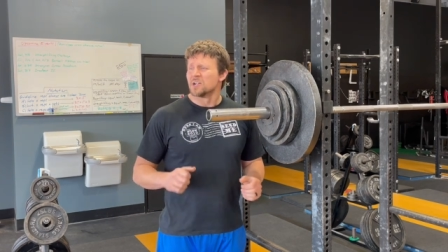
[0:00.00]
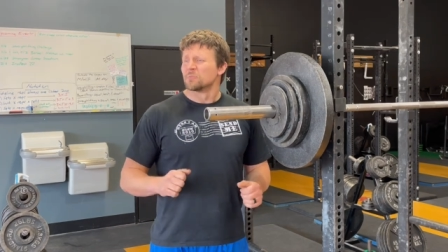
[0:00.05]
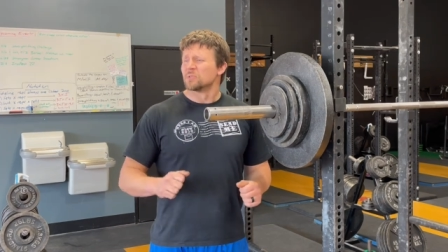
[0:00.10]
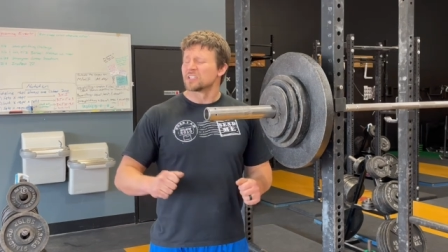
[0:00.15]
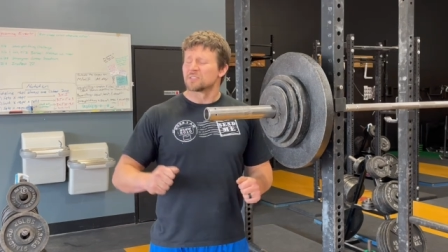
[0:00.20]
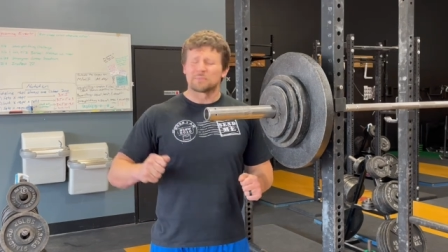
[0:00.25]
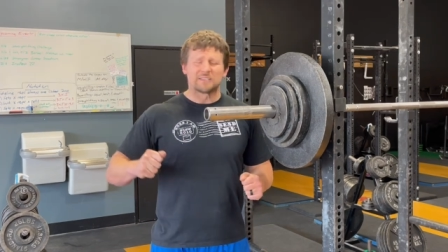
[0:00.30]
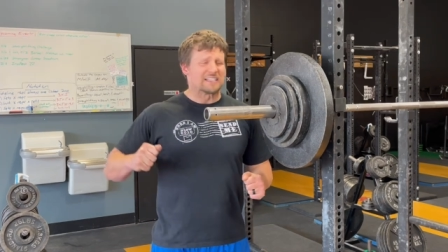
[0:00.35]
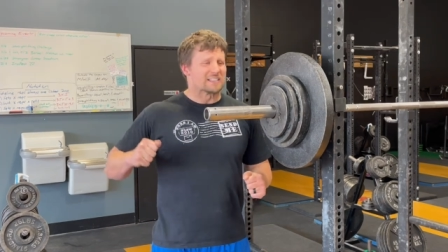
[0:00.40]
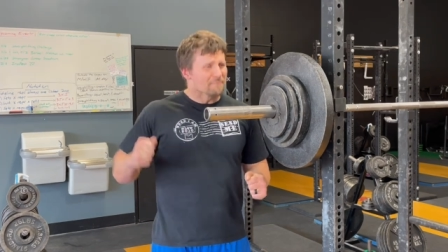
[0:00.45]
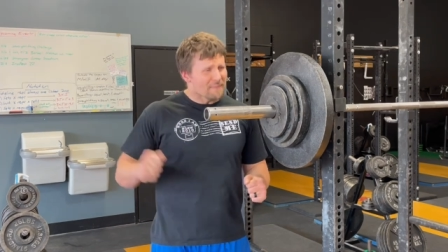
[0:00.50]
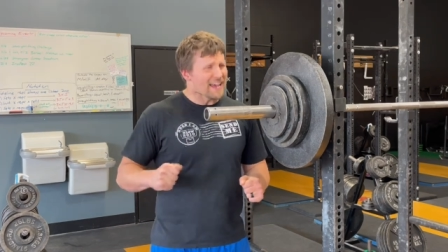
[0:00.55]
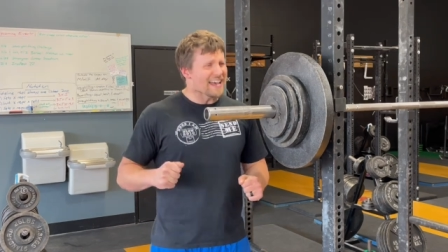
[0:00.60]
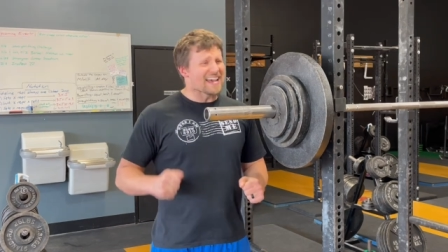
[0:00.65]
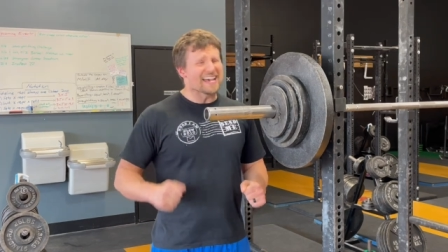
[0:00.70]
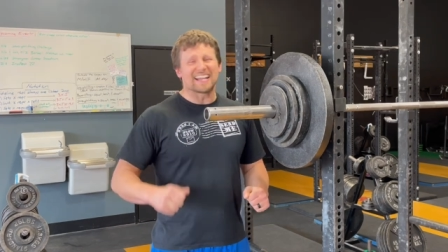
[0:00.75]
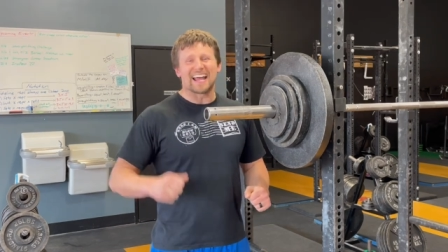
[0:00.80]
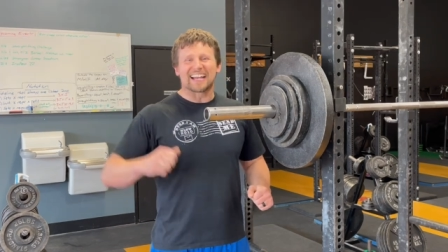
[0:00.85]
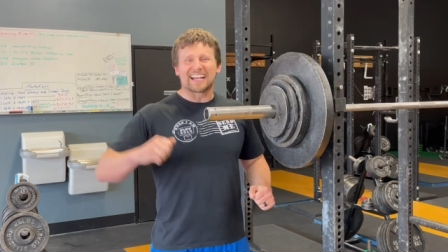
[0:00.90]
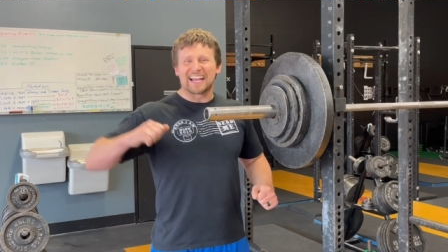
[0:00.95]
which means,
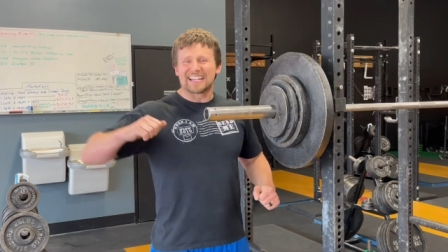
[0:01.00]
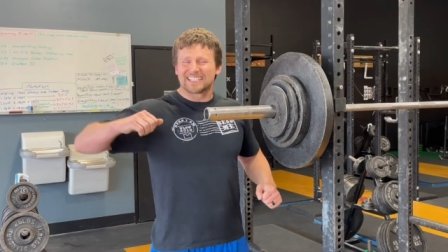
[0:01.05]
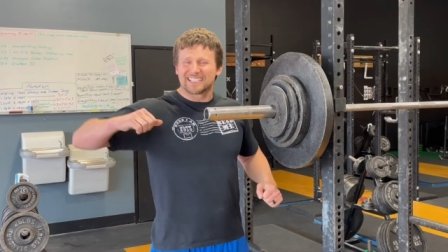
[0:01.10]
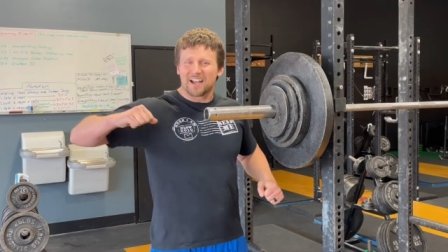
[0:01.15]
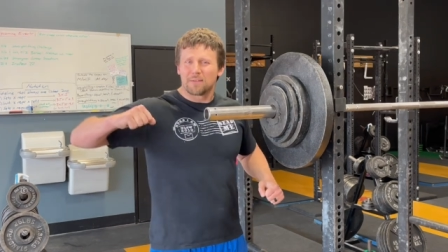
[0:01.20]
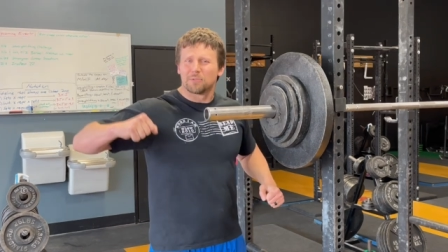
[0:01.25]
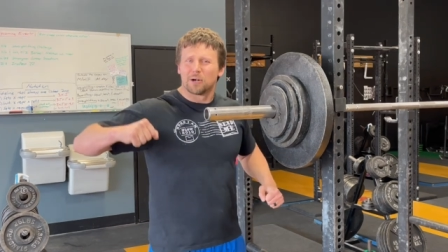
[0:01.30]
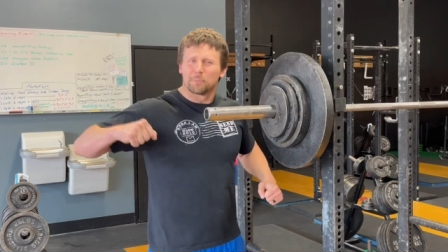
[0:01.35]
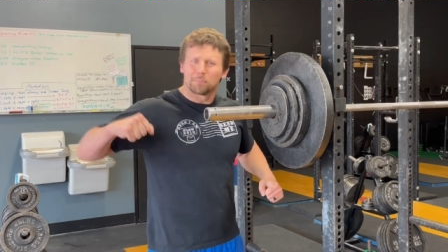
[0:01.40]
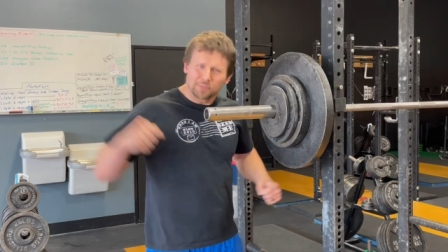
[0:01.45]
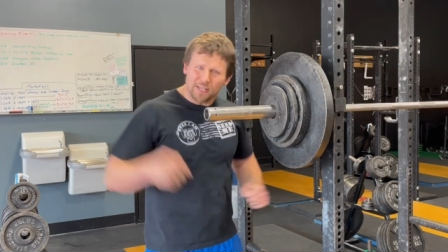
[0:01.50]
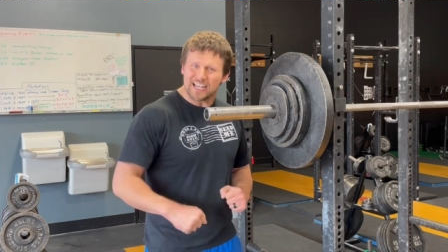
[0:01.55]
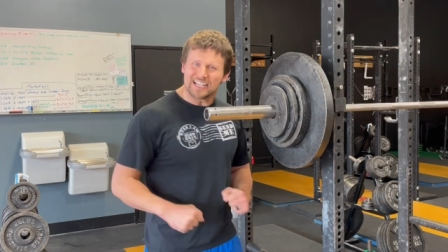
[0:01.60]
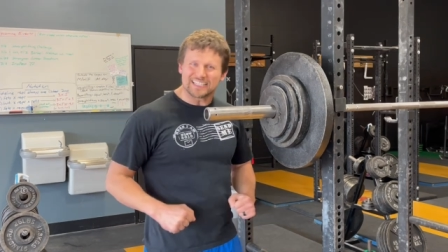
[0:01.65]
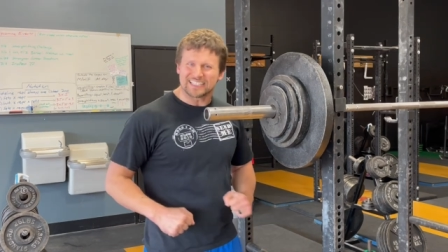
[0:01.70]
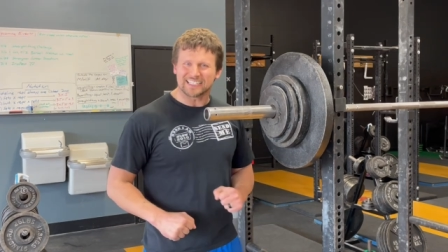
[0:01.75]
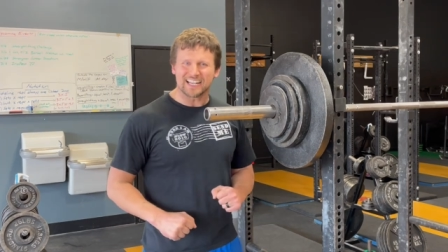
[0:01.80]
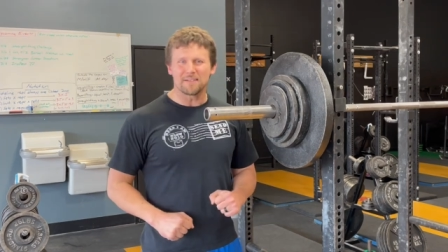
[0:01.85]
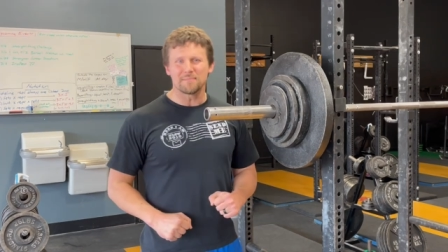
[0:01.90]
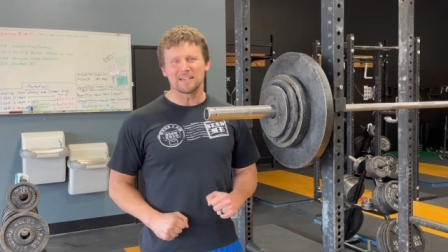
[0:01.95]
man, I got double
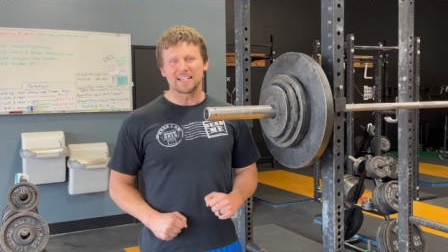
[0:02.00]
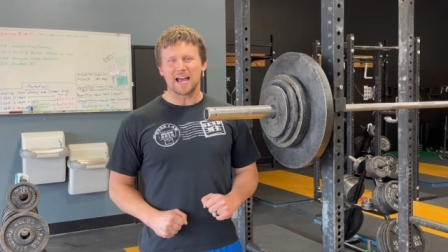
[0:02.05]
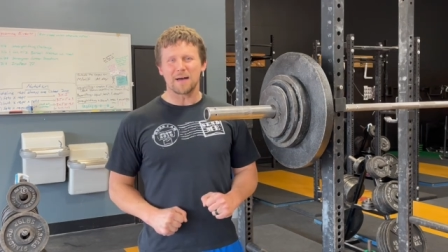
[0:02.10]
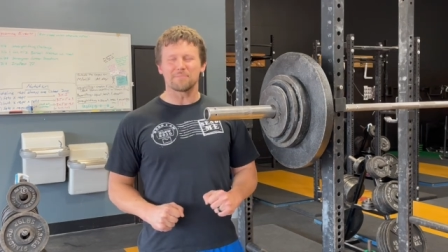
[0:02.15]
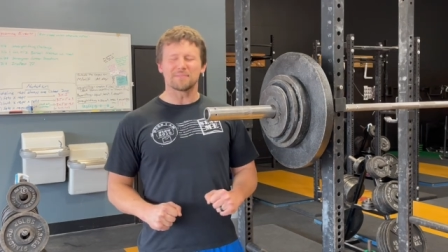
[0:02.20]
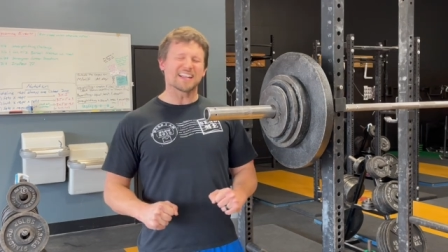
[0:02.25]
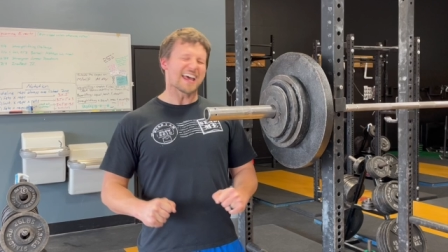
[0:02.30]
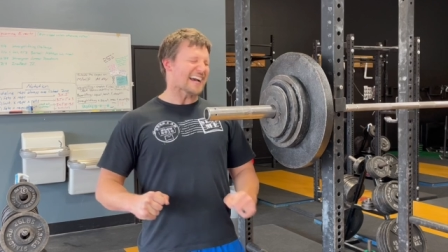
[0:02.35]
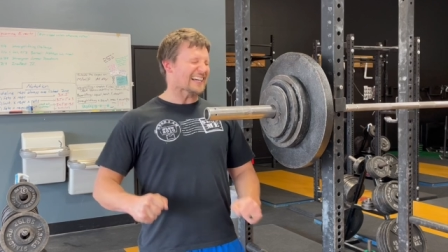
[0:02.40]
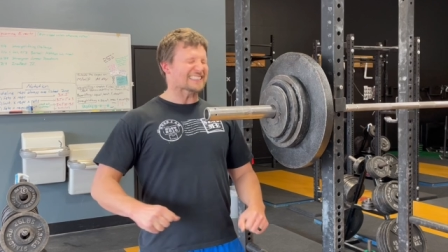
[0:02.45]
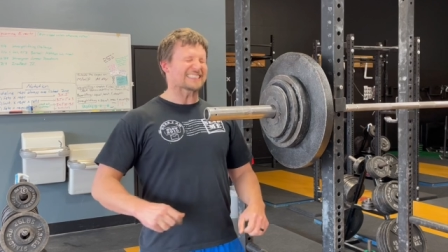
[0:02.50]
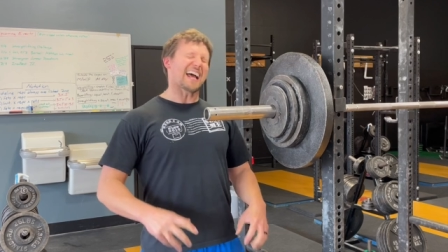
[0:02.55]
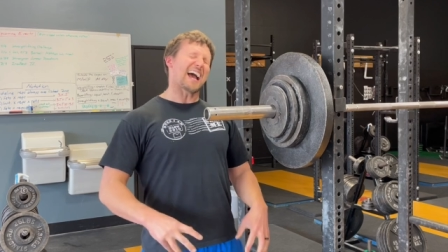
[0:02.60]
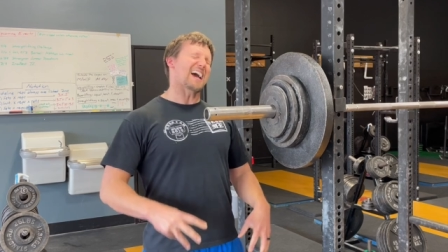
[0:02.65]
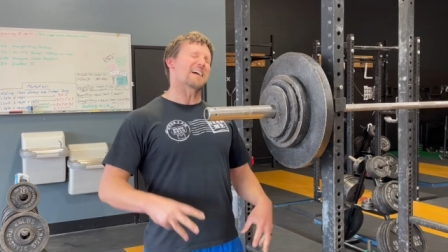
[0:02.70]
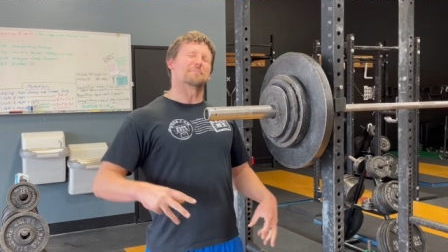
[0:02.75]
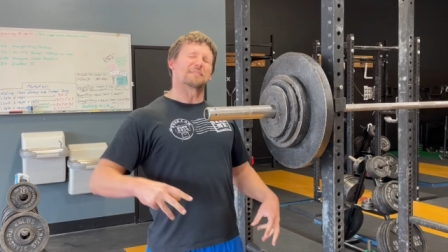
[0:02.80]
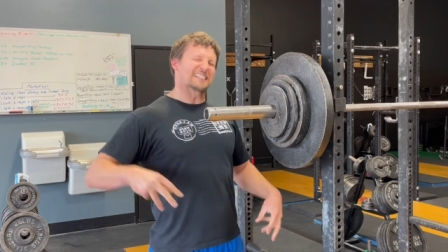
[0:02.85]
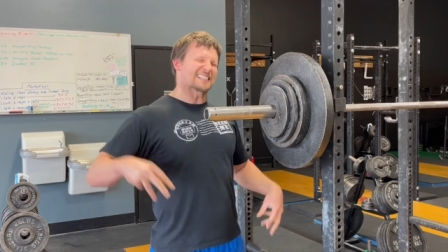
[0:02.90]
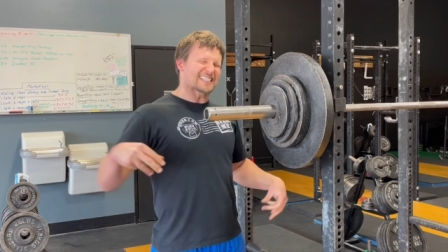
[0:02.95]
plates coming up next,
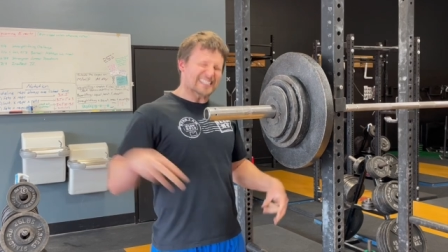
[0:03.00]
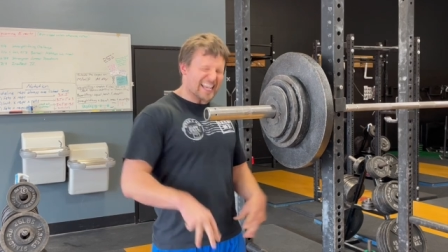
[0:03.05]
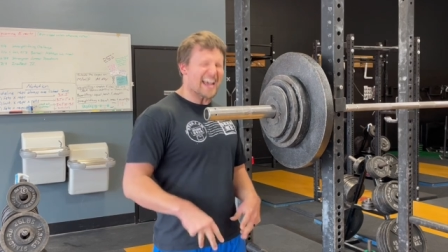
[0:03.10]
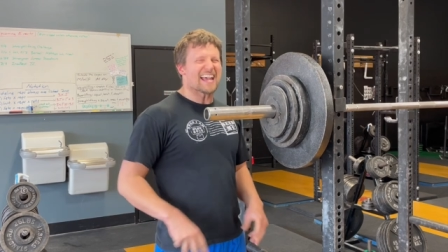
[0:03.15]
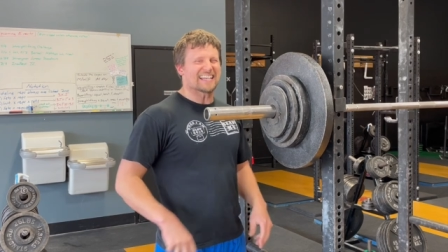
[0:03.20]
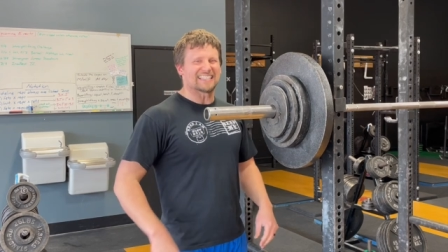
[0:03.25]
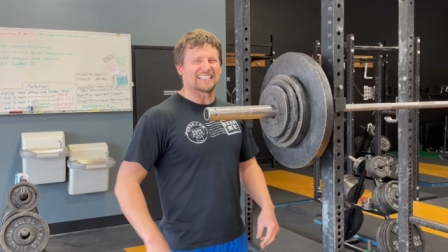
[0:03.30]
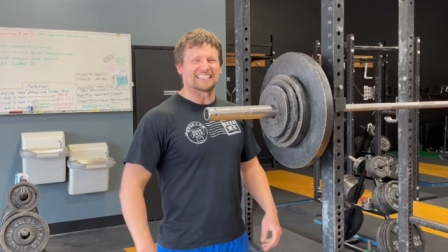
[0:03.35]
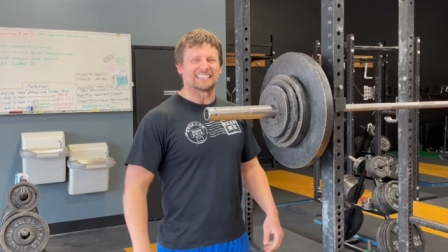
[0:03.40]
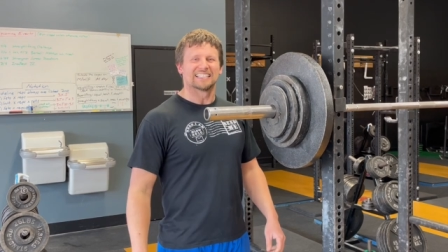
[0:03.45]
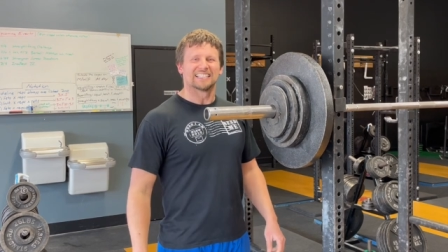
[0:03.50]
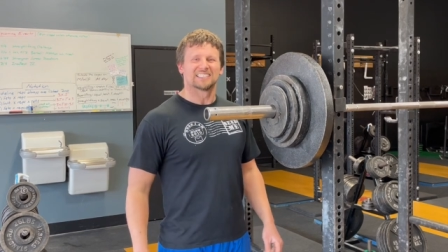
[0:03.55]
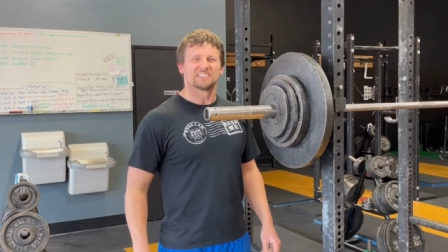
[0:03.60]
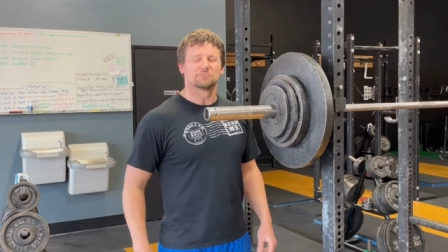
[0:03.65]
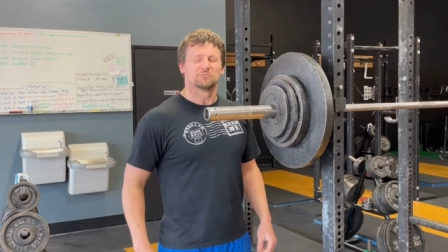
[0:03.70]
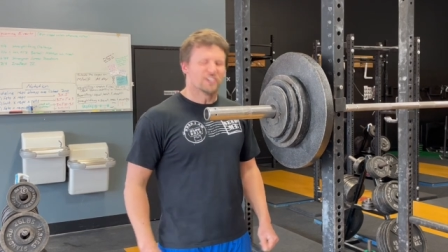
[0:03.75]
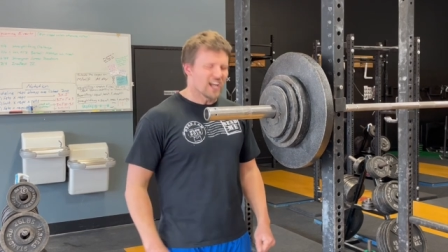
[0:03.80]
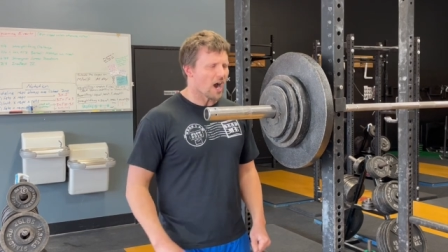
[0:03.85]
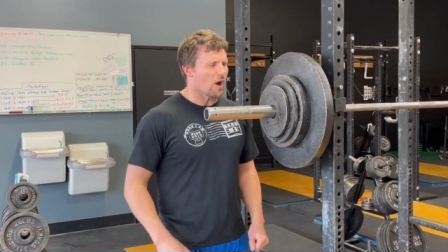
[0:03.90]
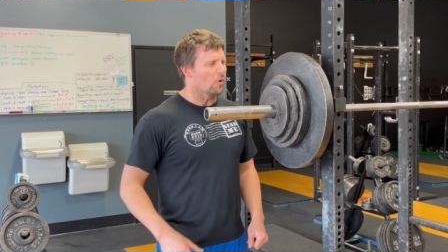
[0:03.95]
I'm excited.
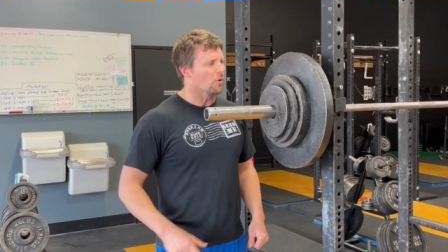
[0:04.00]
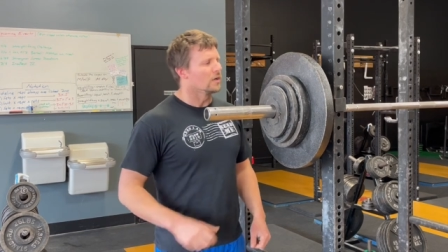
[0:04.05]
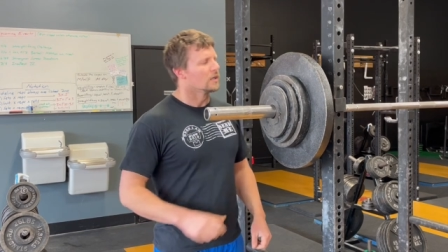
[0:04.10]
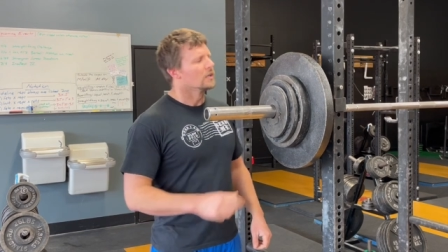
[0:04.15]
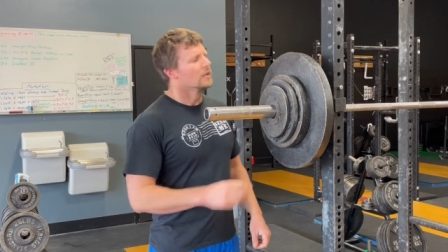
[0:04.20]
No,